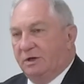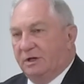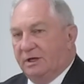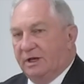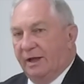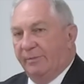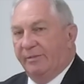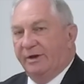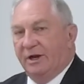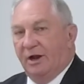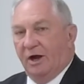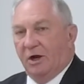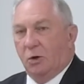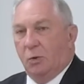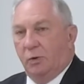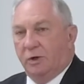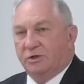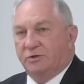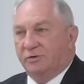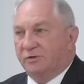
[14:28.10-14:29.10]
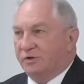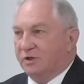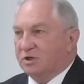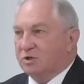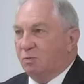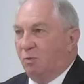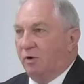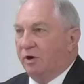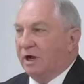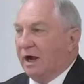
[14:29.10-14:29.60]
Let me not go into it
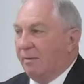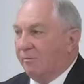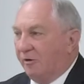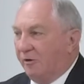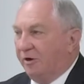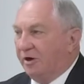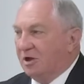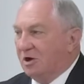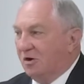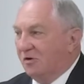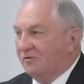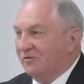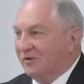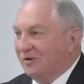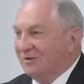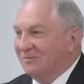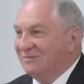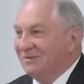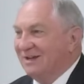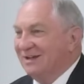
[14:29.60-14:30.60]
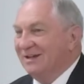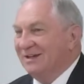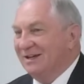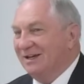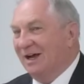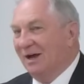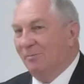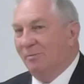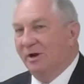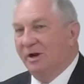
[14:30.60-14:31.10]
this morning. I'm already over.
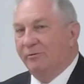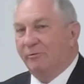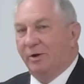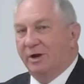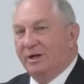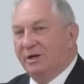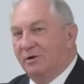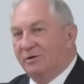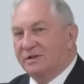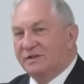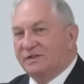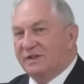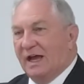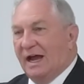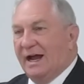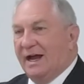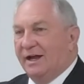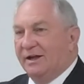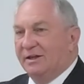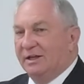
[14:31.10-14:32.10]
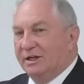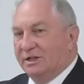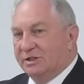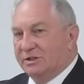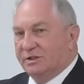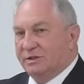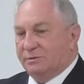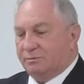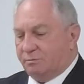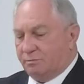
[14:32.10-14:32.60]
But written on his side
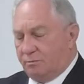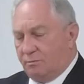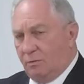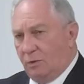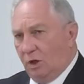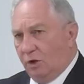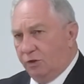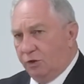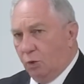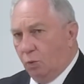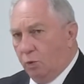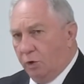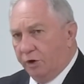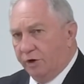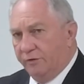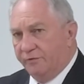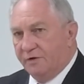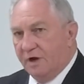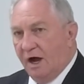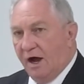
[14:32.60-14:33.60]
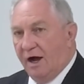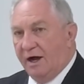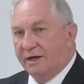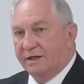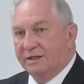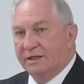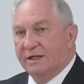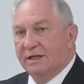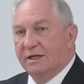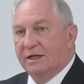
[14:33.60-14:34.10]
is the word of
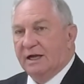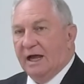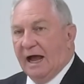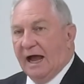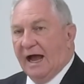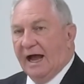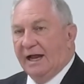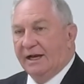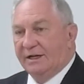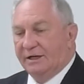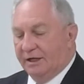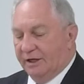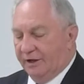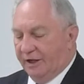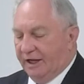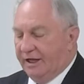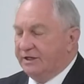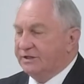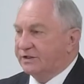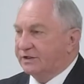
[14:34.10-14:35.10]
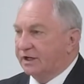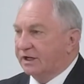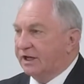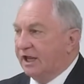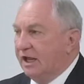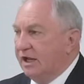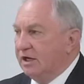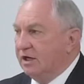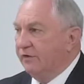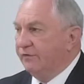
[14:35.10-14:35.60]
God. And he's the
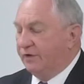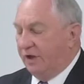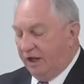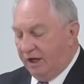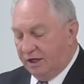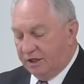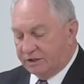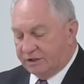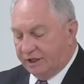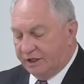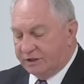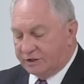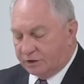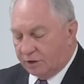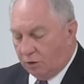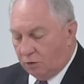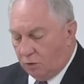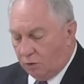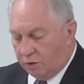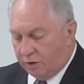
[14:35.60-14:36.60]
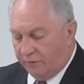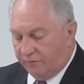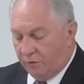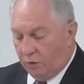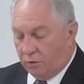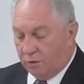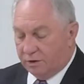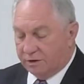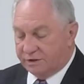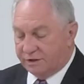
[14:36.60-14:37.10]
King of Kings. He's the Lord of
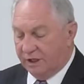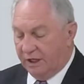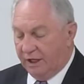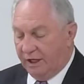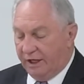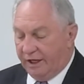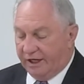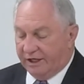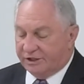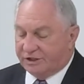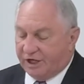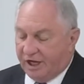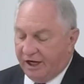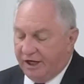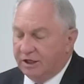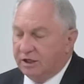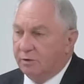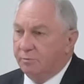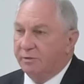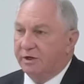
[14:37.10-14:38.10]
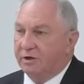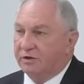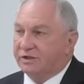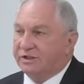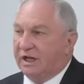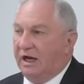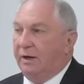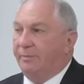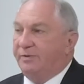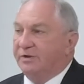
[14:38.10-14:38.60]
Lords. His kingdom, he'll
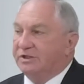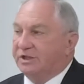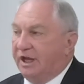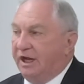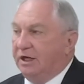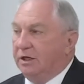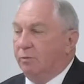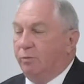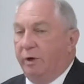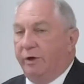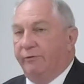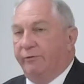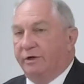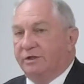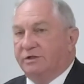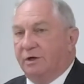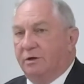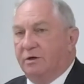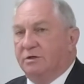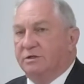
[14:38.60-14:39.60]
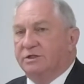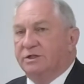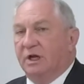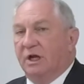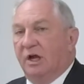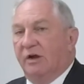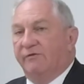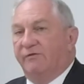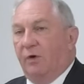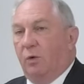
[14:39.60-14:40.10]
set up his kingdom when he returns
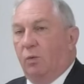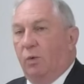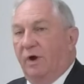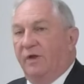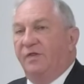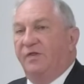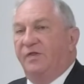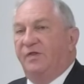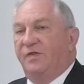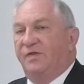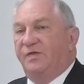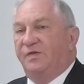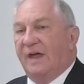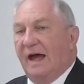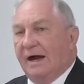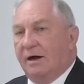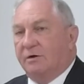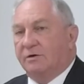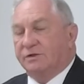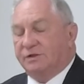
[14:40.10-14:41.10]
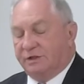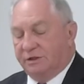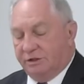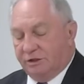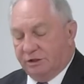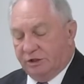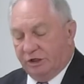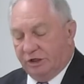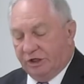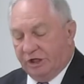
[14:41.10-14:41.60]
for
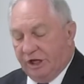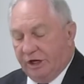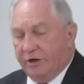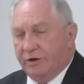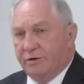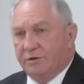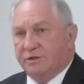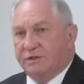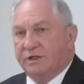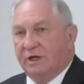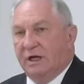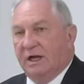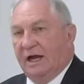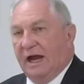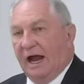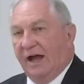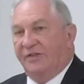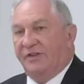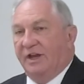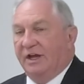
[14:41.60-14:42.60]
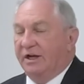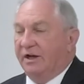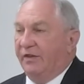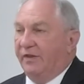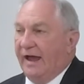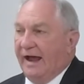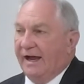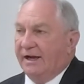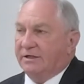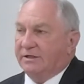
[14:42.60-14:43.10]
1,000 years. At the end of
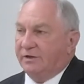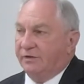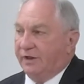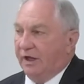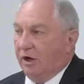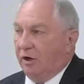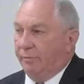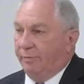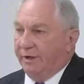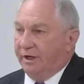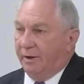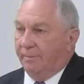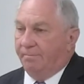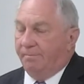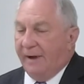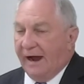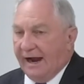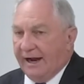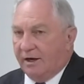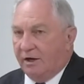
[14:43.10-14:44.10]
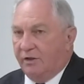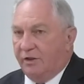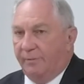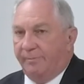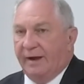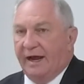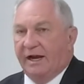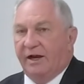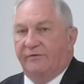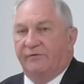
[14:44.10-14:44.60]
that, there'll be a battle, the
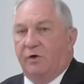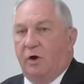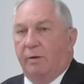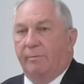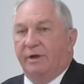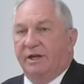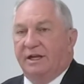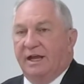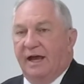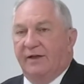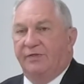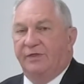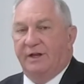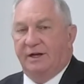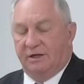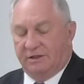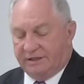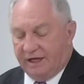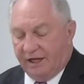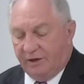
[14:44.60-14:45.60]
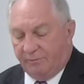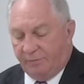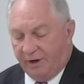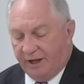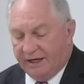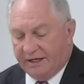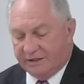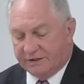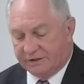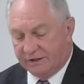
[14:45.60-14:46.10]
battle of Armageddon that'll take
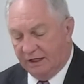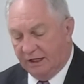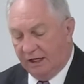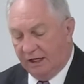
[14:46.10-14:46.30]
place.